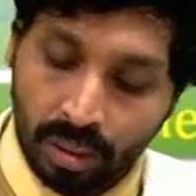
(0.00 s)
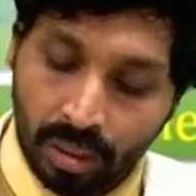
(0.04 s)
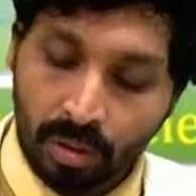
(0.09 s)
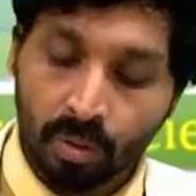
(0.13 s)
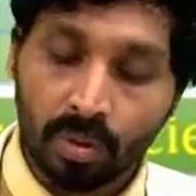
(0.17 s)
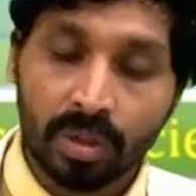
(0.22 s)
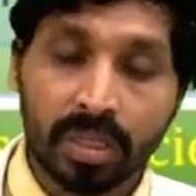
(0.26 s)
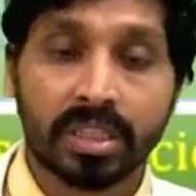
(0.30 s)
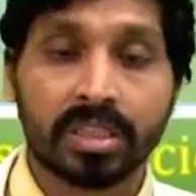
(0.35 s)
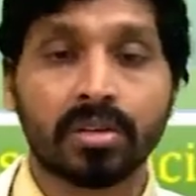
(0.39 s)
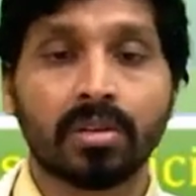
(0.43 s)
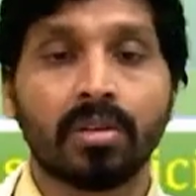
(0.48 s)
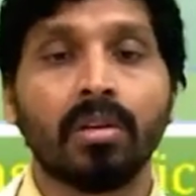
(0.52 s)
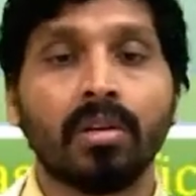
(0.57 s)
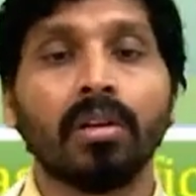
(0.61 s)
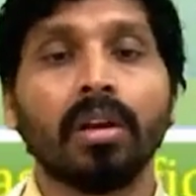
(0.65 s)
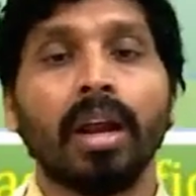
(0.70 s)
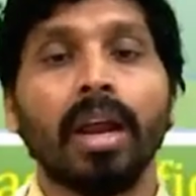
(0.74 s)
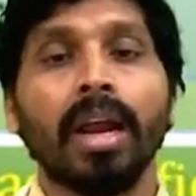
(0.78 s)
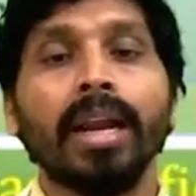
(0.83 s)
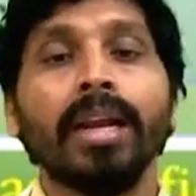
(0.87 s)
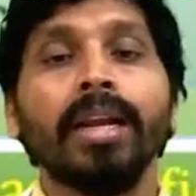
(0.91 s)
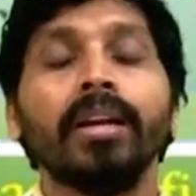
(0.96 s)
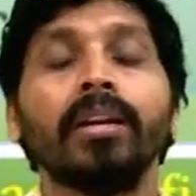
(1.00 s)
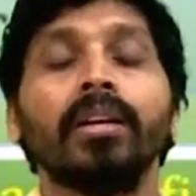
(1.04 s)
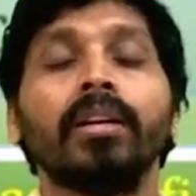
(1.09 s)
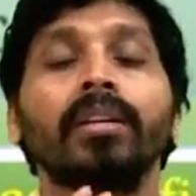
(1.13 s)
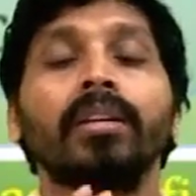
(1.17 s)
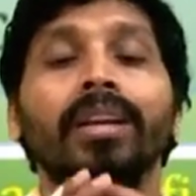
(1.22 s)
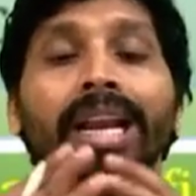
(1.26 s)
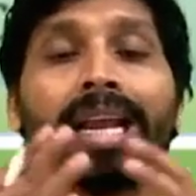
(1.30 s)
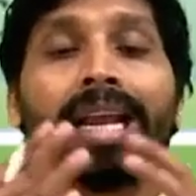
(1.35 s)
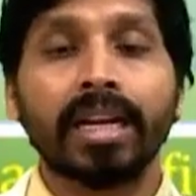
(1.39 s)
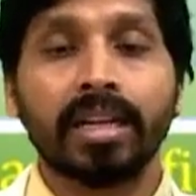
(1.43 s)
cholesterol and
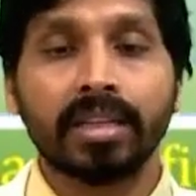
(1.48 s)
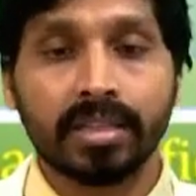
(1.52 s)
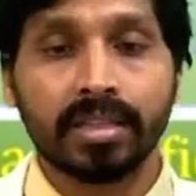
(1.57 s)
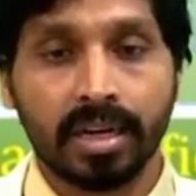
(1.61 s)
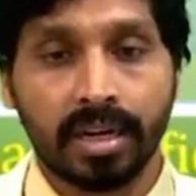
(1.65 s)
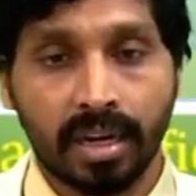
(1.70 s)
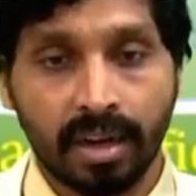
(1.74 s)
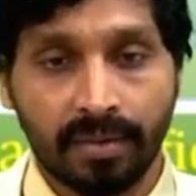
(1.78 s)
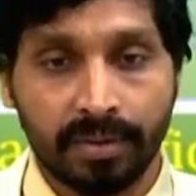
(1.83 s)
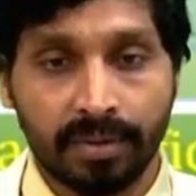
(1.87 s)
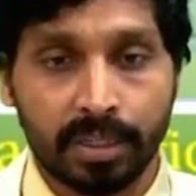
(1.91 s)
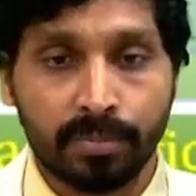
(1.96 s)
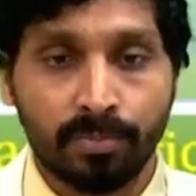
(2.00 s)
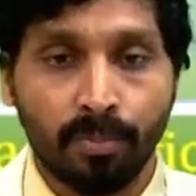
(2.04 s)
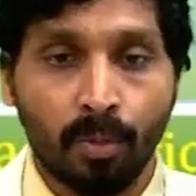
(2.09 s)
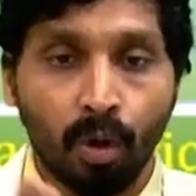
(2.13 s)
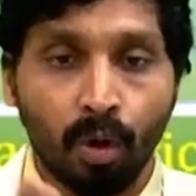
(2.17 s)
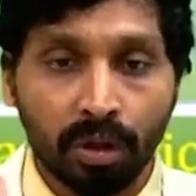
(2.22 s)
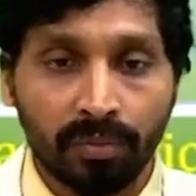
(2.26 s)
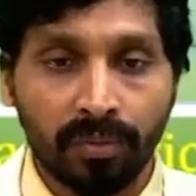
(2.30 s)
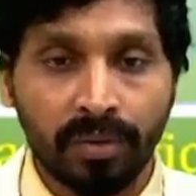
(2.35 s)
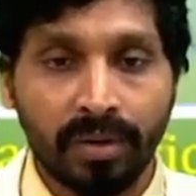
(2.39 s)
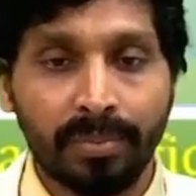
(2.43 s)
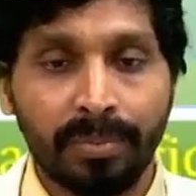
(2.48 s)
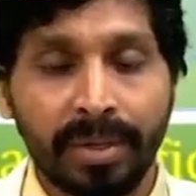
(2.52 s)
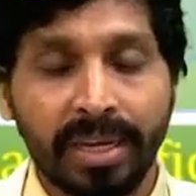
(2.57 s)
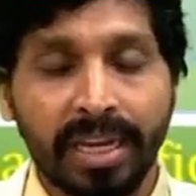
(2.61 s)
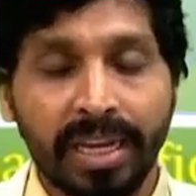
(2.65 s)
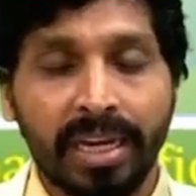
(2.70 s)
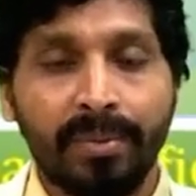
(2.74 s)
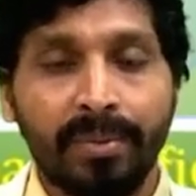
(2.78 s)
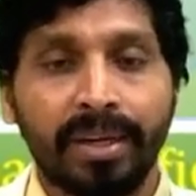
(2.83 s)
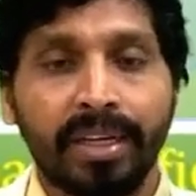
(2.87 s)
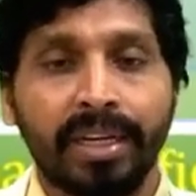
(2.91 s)
triglyceride levels both will be
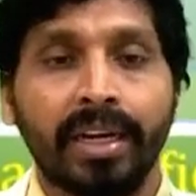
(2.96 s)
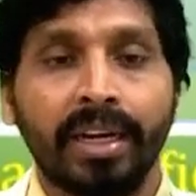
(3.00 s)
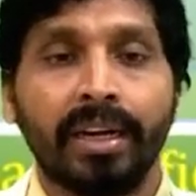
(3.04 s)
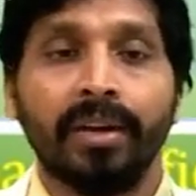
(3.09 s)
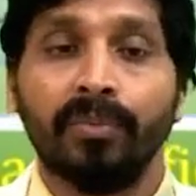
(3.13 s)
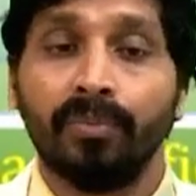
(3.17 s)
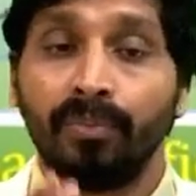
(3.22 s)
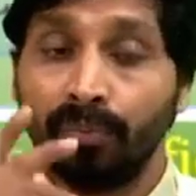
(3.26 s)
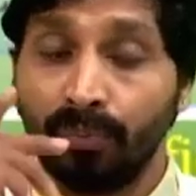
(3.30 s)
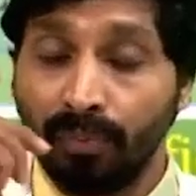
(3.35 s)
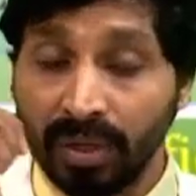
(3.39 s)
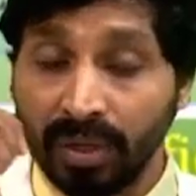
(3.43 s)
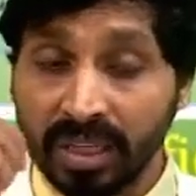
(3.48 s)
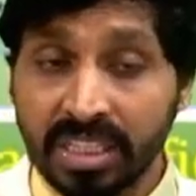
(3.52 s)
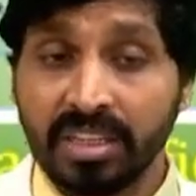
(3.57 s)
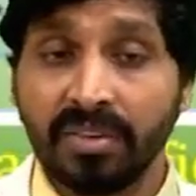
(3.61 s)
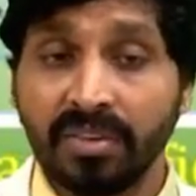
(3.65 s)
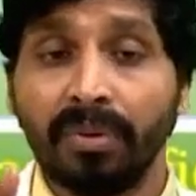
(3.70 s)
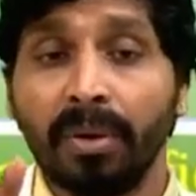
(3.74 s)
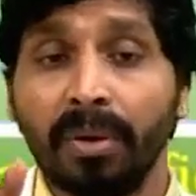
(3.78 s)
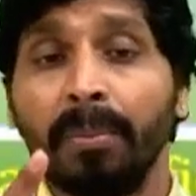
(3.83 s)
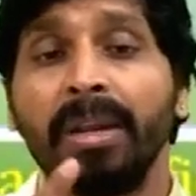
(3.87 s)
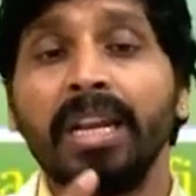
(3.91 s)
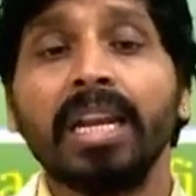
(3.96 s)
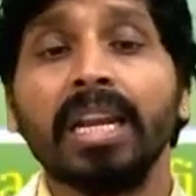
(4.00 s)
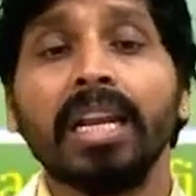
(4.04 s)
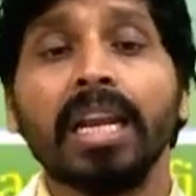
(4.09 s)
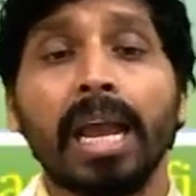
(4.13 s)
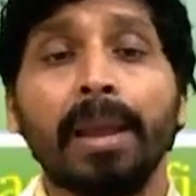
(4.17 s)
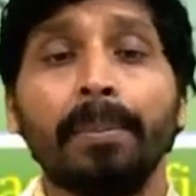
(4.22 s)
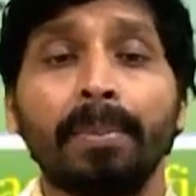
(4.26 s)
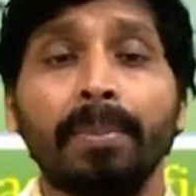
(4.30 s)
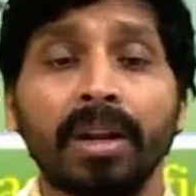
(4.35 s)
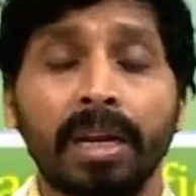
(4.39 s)
elevated. First, familial
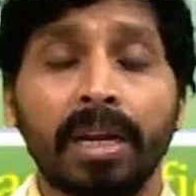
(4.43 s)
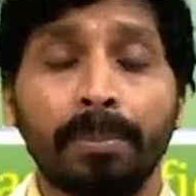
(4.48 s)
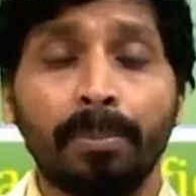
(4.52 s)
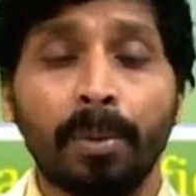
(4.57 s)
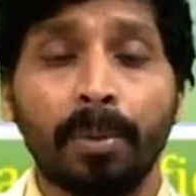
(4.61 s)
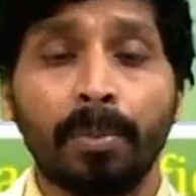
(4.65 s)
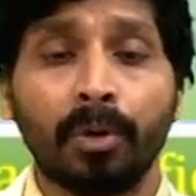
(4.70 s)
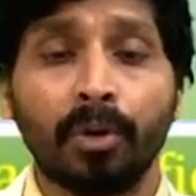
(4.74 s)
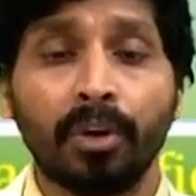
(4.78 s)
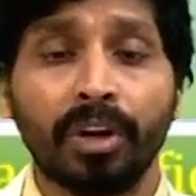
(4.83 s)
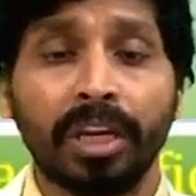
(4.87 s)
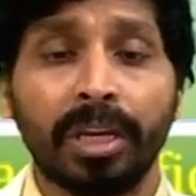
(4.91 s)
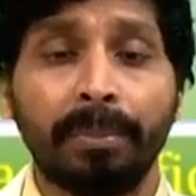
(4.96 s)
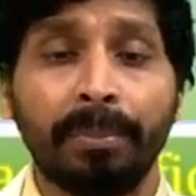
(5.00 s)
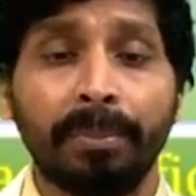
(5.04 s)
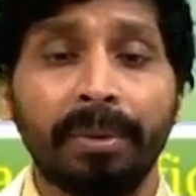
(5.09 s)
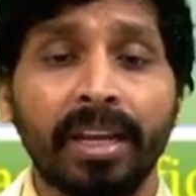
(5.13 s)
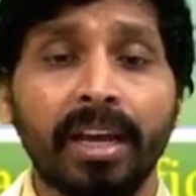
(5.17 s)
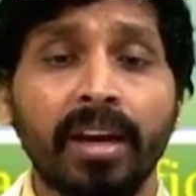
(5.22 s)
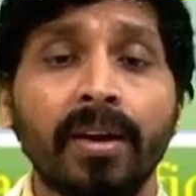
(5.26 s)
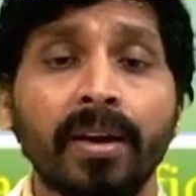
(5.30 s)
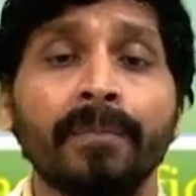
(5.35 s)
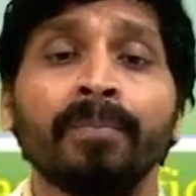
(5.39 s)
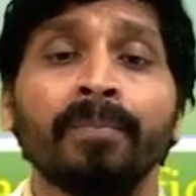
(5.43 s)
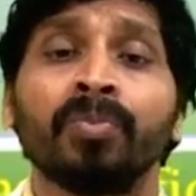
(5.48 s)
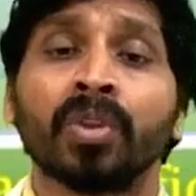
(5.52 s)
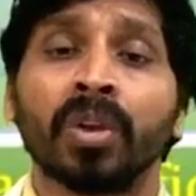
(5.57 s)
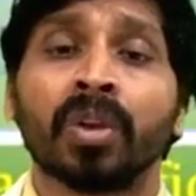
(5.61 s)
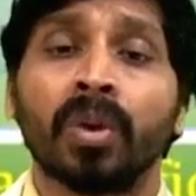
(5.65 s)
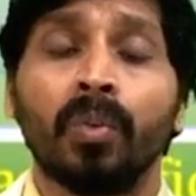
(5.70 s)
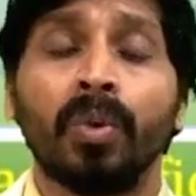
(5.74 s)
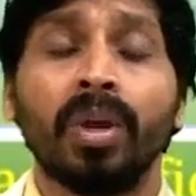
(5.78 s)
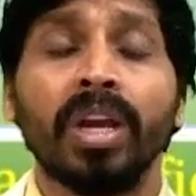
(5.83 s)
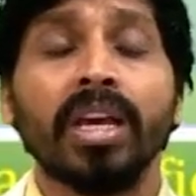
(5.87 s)
hyperlipoproteinemia,
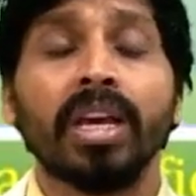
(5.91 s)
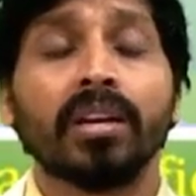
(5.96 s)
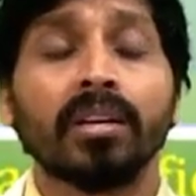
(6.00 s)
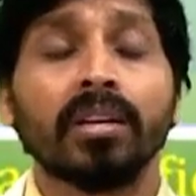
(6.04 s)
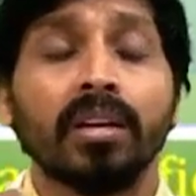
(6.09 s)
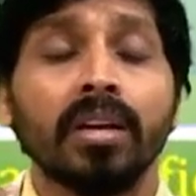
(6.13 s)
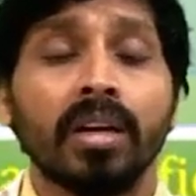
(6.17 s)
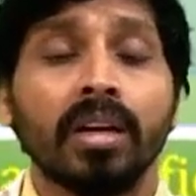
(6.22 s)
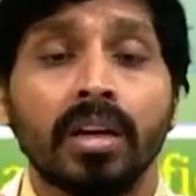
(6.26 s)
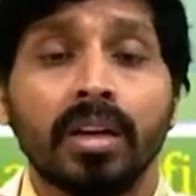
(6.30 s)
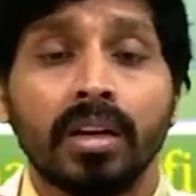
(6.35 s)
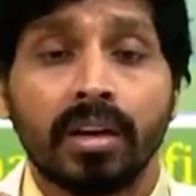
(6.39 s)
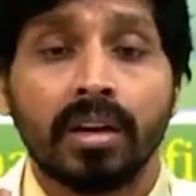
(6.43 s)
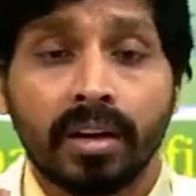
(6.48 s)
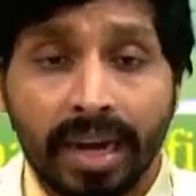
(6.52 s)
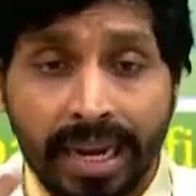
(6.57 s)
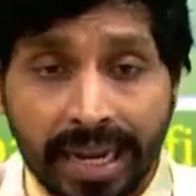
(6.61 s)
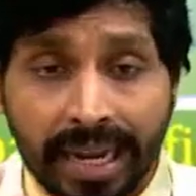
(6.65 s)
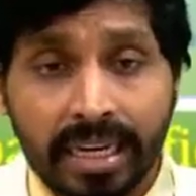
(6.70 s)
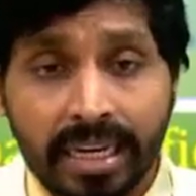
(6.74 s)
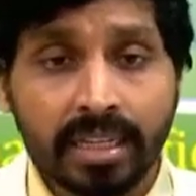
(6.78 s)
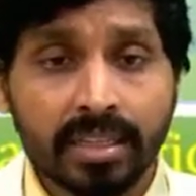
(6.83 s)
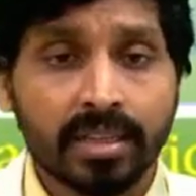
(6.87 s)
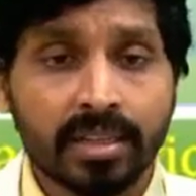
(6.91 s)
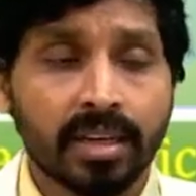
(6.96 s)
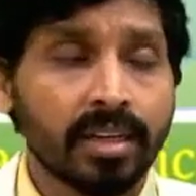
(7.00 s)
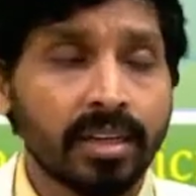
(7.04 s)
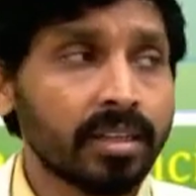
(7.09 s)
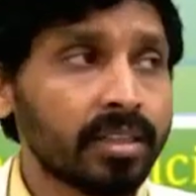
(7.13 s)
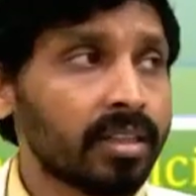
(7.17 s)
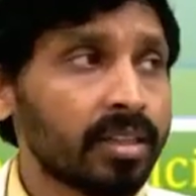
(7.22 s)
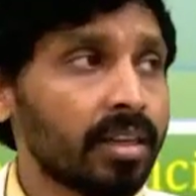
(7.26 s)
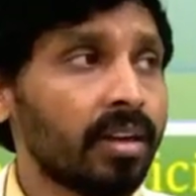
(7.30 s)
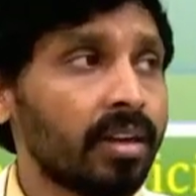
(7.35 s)
where
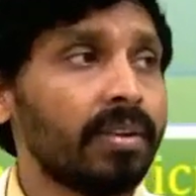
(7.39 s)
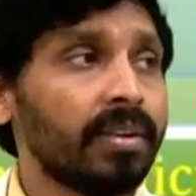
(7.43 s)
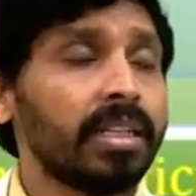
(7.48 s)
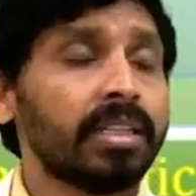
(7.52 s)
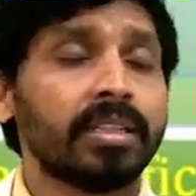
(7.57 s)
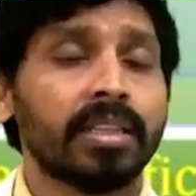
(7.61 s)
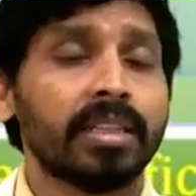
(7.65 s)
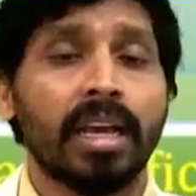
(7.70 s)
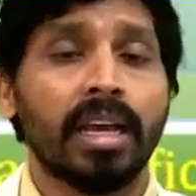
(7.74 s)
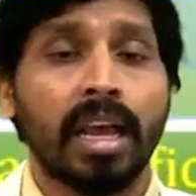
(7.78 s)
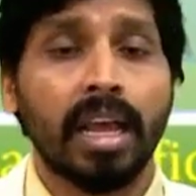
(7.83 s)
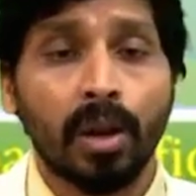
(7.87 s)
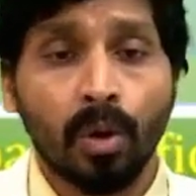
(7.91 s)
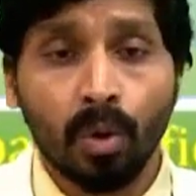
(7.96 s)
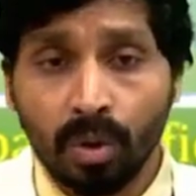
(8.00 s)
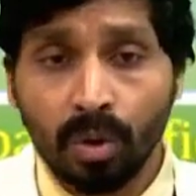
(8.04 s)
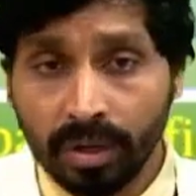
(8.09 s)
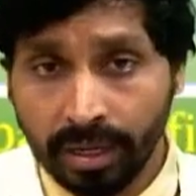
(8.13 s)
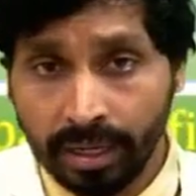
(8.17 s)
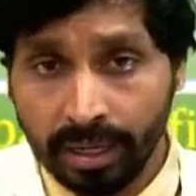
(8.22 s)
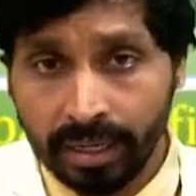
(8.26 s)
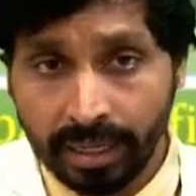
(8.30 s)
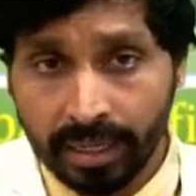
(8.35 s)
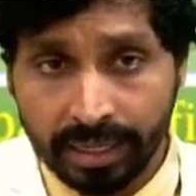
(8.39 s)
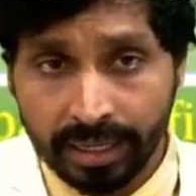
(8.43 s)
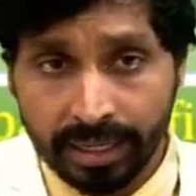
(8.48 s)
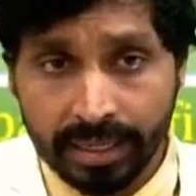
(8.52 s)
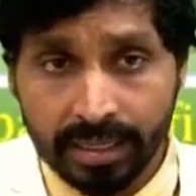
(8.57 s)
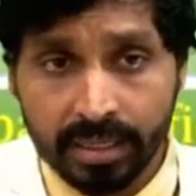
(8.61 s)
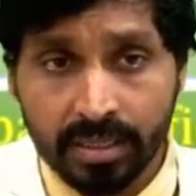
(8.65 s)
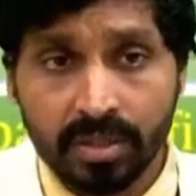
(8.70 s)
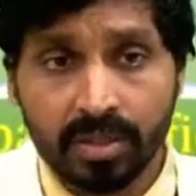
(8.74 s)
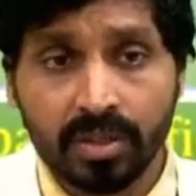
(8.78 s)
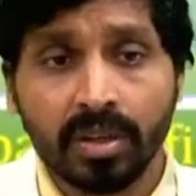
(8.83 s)
triglycerides levels alone
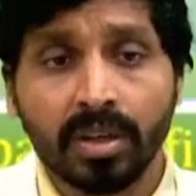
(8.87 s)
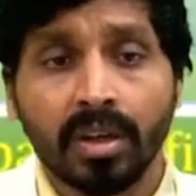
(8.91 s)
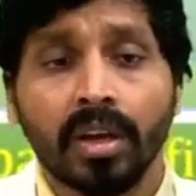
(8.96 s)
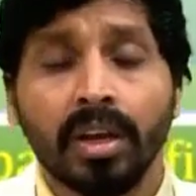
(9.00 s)
increased.